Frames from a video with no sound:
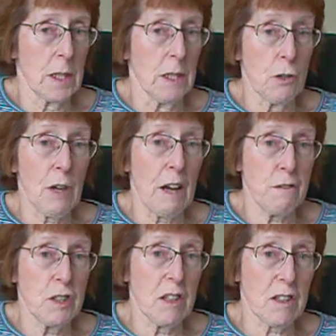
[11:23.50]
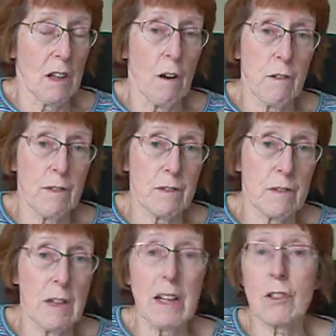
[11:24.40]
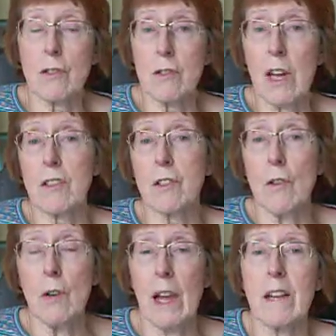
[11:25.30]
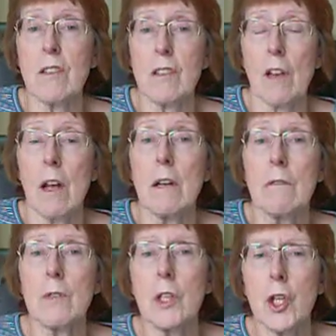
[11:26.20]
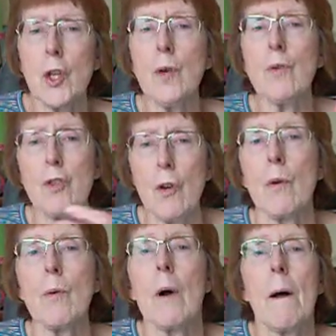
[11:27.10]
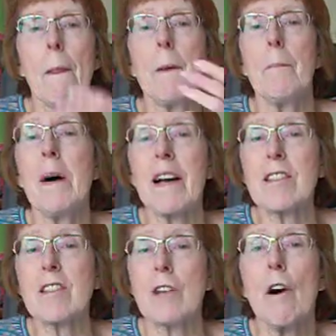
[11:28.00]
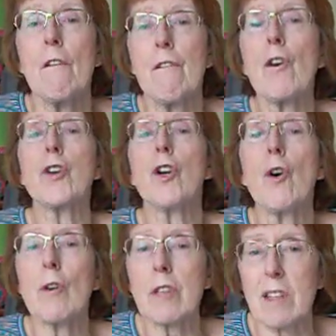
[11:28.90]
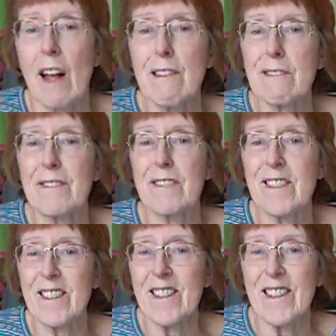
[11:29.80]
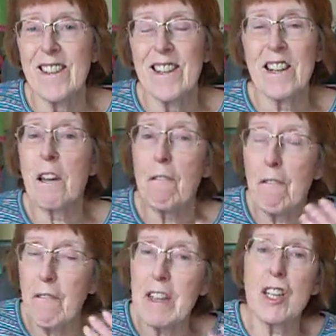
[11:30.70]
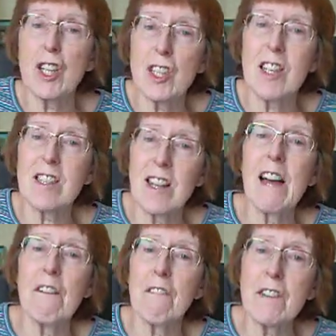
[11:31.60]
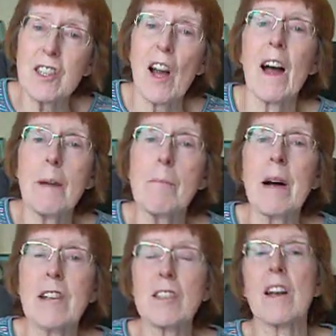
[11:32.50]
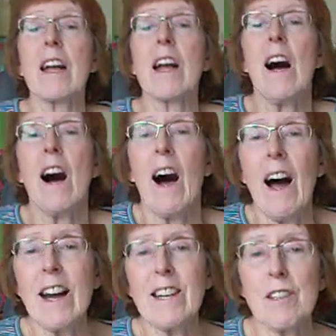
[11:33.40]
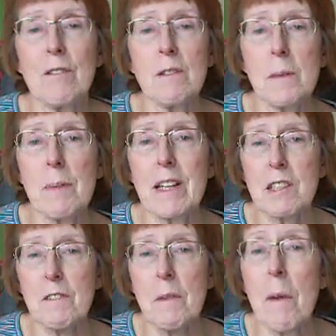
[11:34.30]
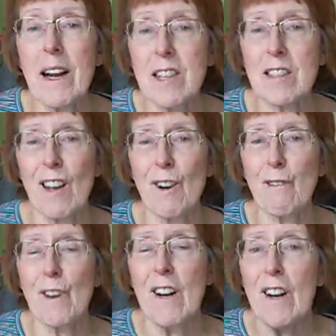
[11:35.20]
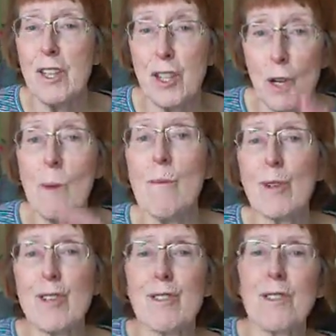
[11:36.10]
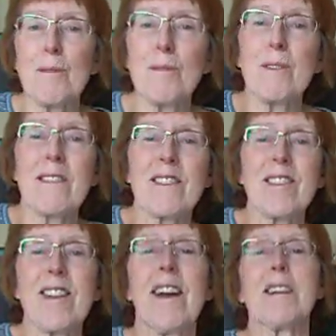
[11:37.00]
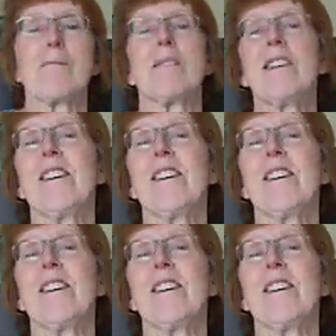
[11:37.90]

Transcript: look after yourself. That's all I can say. You do the best for yourself. And I finish this every time by saying, I do the best for myself. You must do the same.